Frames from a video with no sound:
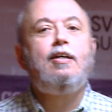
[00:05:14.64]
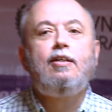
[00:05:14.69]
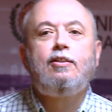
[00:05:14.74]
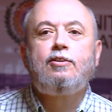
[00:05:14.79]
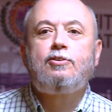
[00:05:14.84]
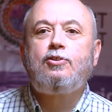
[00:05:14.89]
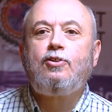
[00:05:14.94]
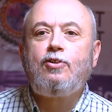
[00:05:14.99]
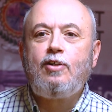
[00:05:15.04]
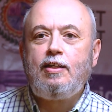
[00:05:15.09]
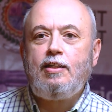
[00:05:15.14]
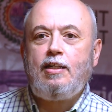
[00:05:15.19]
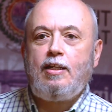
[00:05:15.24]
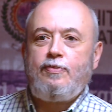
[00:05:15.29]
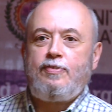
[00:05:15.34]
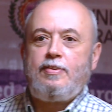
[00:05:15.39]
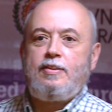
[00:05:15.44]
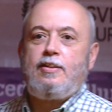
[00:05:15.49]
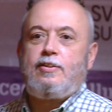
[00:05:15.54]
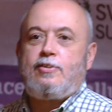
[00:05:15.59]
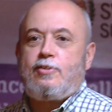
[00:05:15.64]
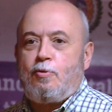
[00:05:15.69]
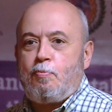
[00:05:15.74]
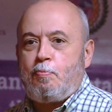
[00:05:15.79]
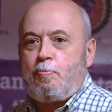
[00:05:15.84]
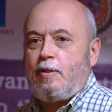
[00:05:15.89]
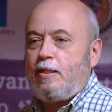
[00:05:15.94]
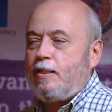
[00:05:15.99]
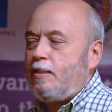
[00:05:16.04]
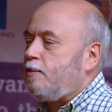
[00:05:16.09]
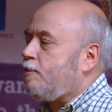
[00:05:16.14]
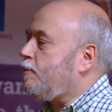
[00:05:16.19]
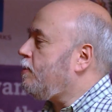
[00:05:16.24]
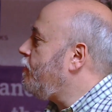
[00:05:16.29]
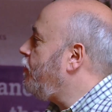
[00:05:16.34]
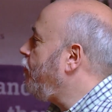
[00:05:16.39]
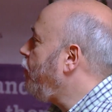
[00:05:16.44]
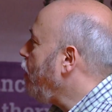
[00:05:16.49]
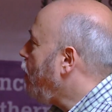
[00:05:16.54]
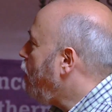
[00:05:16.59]
So I live in the wrong
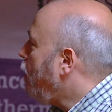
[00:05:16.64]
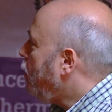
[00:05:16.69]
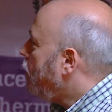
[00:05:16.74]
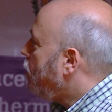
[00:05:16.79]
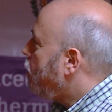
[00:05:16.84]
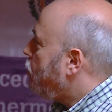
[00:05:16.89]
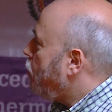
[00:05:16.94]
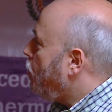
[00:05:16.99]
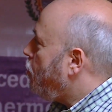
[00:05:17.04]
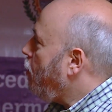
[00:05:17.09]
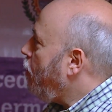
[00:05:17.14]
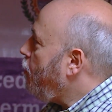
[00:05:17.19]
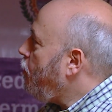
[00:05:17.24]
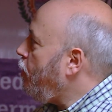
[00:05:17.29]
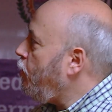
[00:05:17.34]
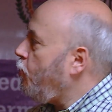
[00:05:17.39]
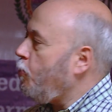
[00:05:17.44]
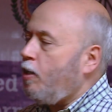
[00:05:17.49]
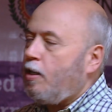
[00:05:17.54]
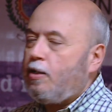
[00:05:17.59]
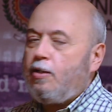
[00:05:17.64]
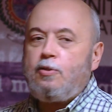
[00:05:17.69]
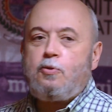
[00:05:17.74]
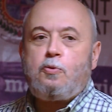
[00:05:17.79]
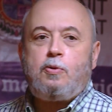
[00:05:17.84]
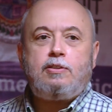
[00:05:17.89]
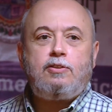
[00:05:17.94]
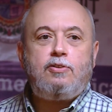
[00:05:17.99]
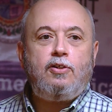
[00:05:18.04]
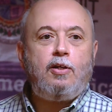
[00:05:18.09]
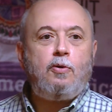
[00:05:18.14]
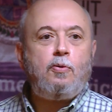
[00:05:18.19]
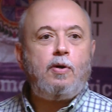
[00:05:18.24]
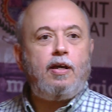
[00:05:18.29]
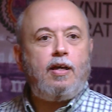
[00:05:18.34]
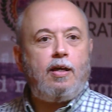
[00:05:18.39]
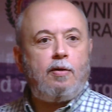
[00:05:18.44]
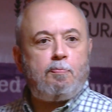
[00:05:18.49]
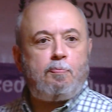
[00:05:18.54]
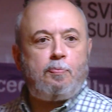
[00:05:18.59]
place. So maybe you are questioning
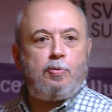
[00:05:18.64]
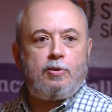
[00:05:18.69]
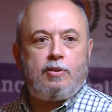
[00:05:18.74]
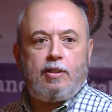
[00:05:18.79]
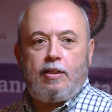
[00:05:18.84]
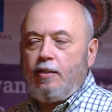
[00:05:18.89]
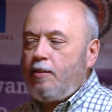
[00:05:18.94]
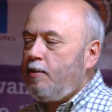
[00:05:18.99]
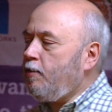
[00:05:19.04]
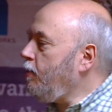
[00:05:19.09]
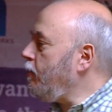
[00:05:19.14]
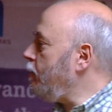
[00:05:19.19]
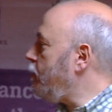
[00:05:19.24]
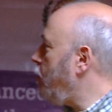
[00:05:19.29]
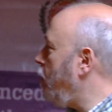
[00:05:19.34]
why I'm putting this